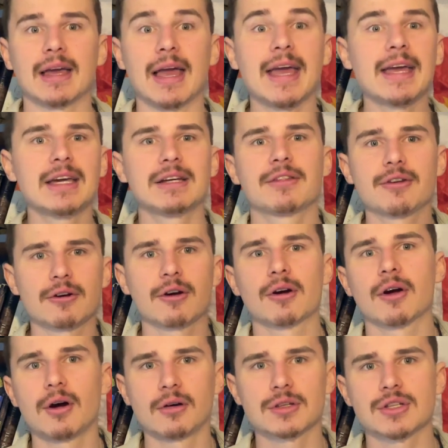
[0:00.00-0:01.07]
And there
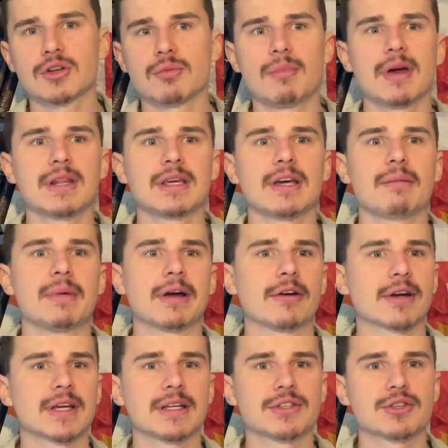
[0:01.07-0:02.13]
are also many
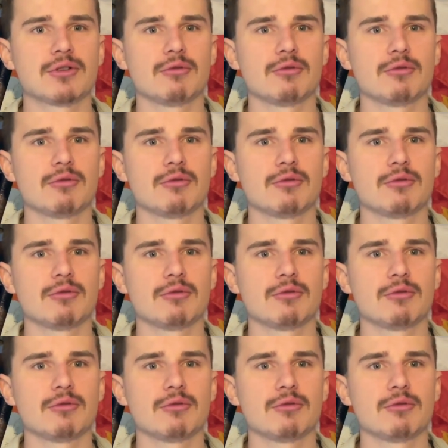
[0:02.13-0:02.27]
Americans